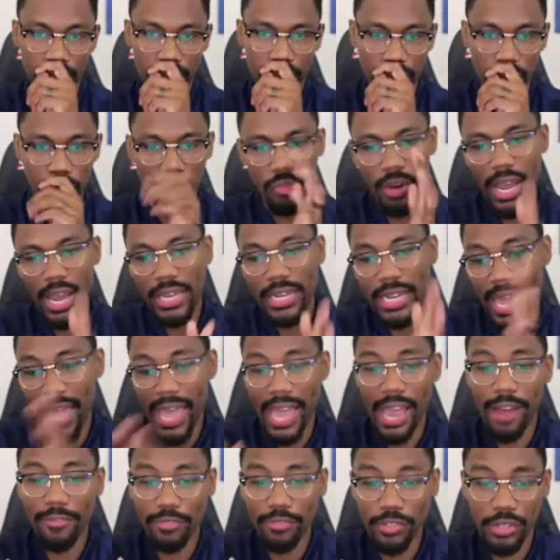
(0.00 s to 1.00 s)
Right
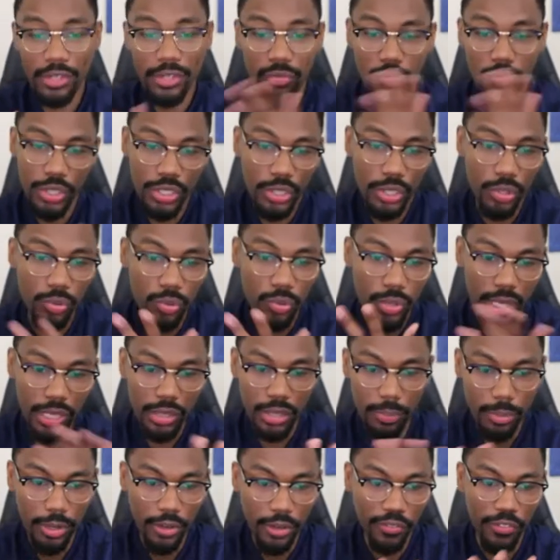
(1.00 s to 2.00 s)
after, when you get
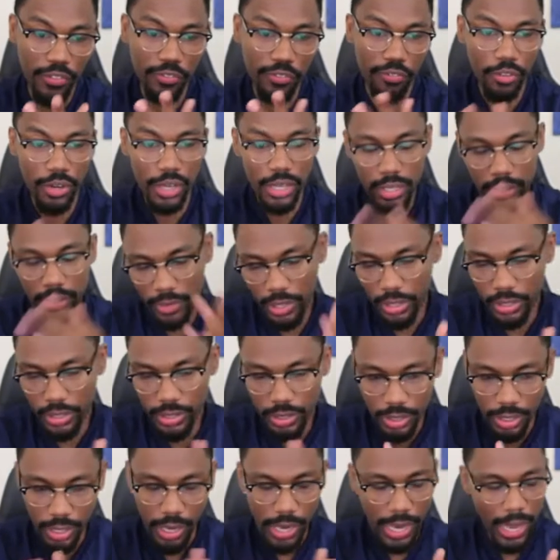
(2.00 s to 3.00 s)
the book for free, there's
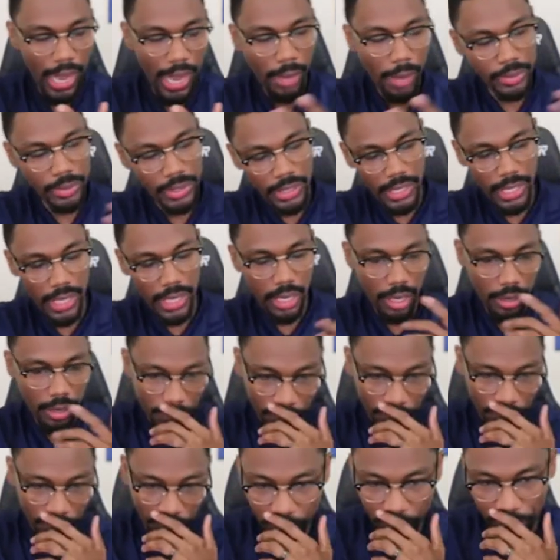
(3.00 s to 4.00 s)
an option to get it.
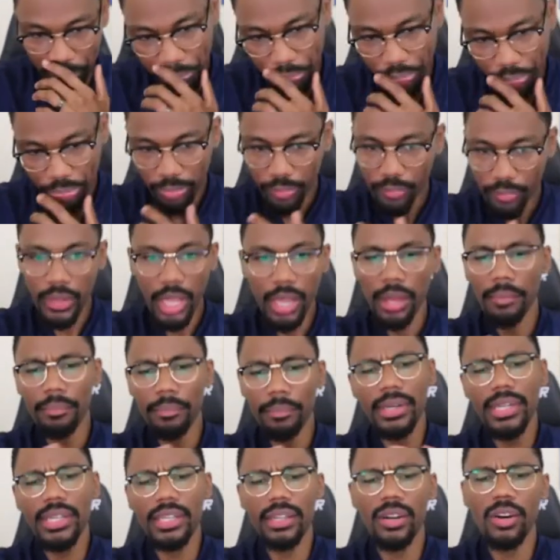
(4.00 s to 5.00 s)

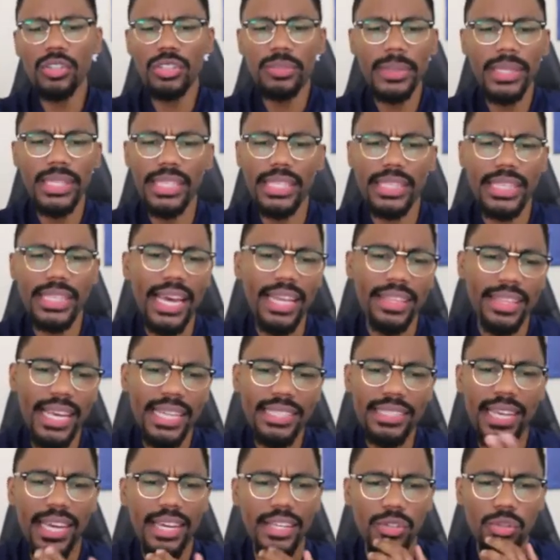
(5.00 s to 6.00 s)
But ultimately, that's
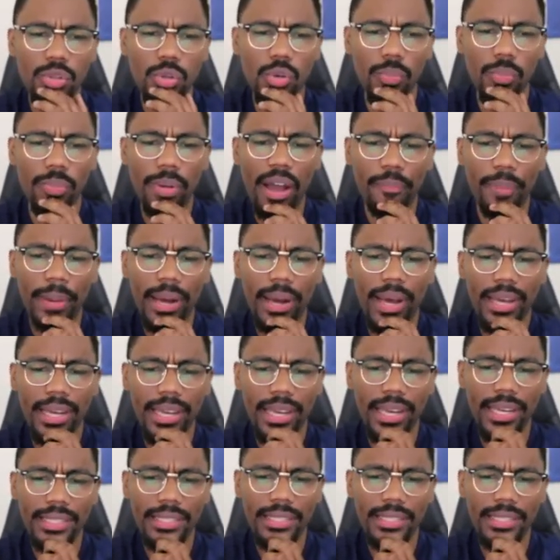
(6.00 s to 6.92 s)
how you do a private podcast.